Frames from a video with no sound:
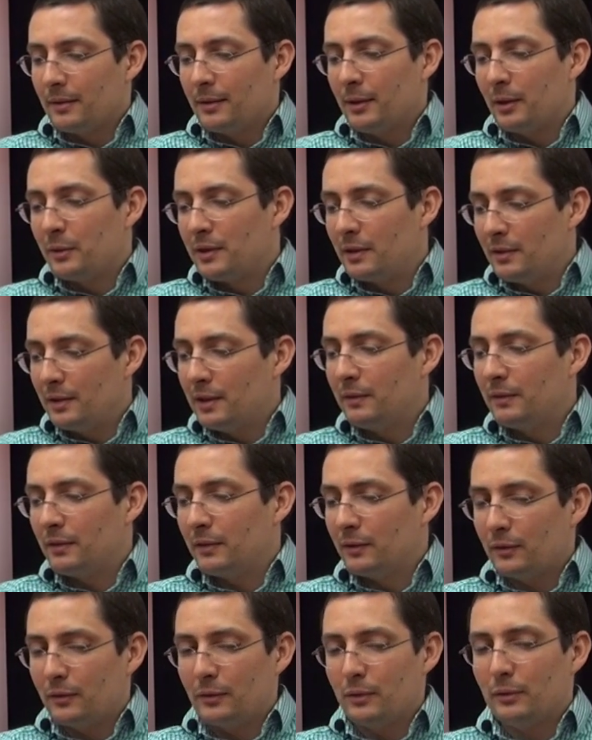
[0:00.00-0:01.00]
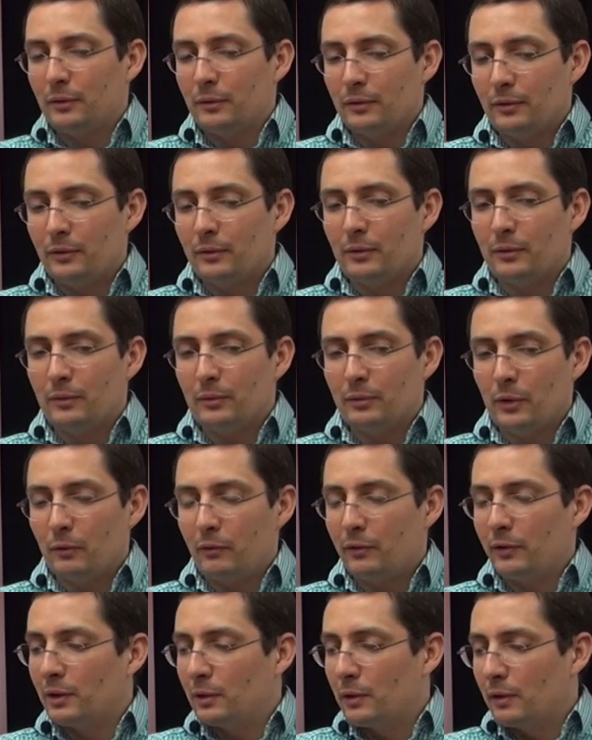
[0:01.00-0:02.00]
you know, that leads us to
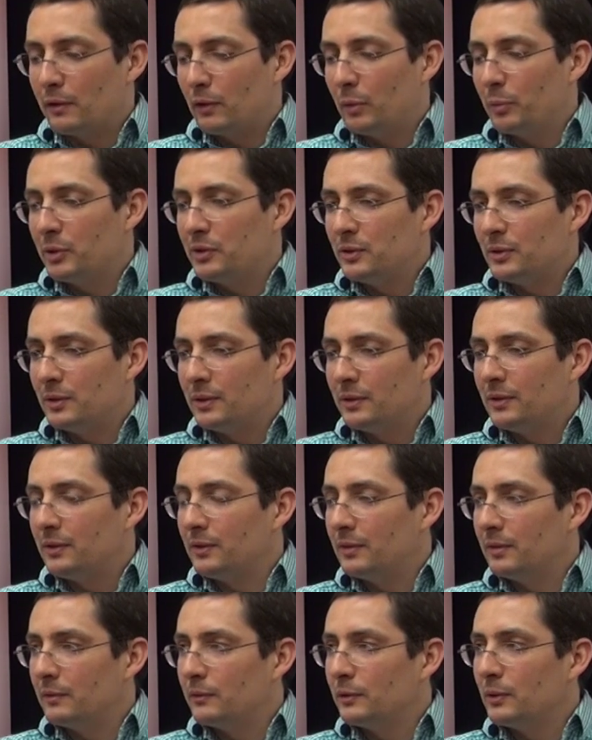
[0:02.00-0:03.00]
hopefully a lot of opportunities and